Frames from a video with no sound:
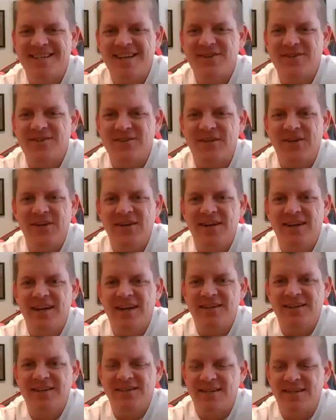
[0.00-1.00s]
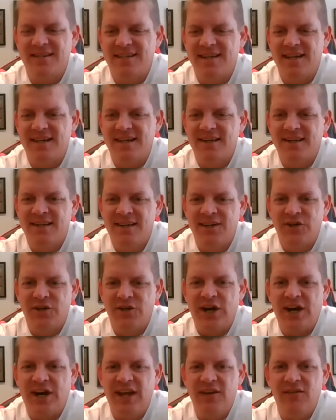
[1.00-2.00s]
Sounds good. I just uh,
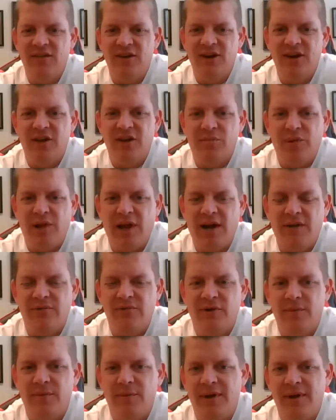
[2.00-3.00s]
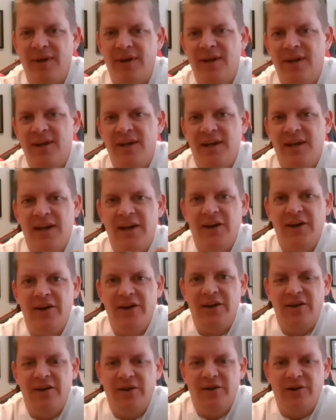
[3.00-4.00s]
trying to give you another platform. It and
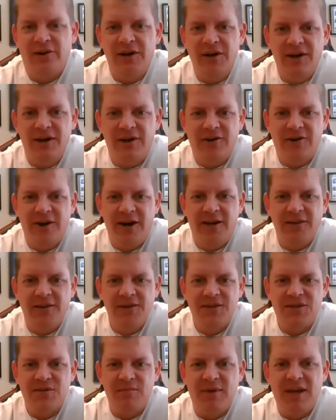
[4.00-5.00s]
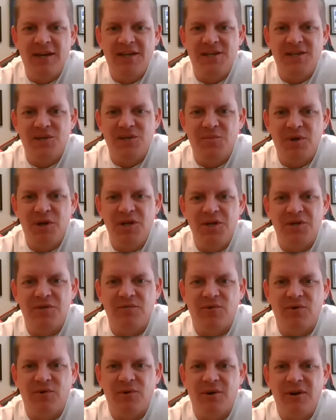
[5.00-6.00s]
it'll create create at least some anticipation
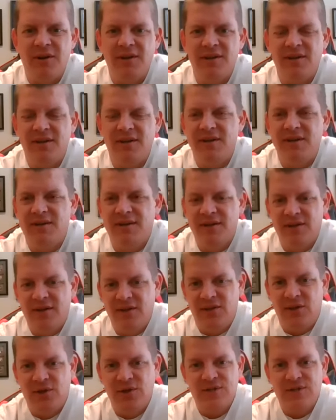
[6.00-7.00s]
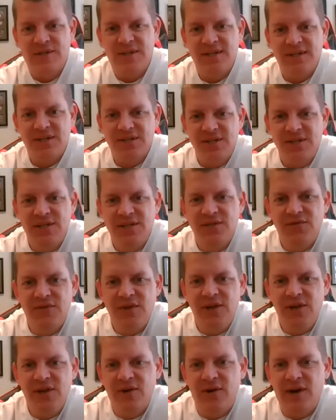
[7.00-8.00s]
for it, and then those that see this
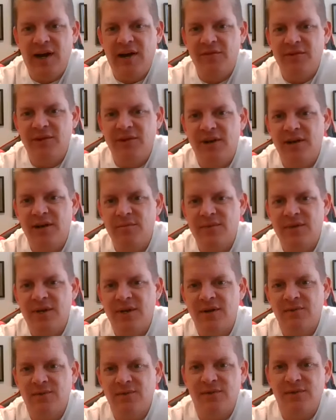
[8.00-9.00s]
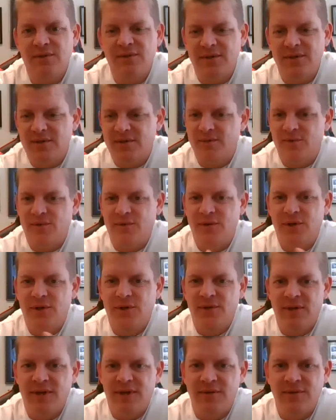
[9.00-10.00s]
video after it comes out will will
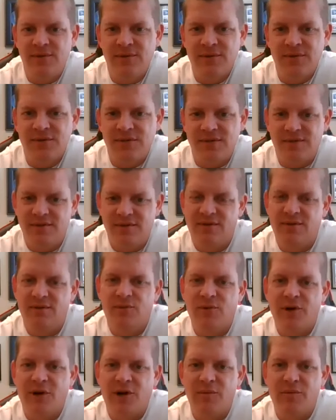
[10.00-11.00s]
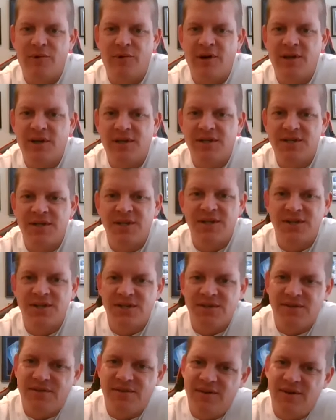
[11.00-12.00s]
know that it was work in process
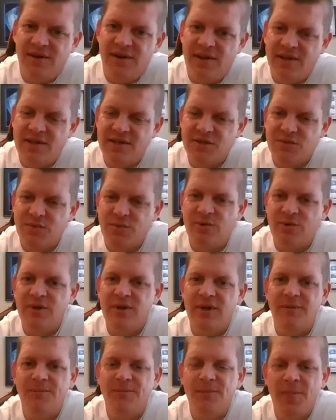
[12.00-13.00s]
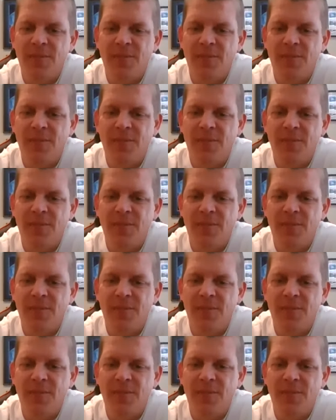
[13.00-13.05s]
at this point.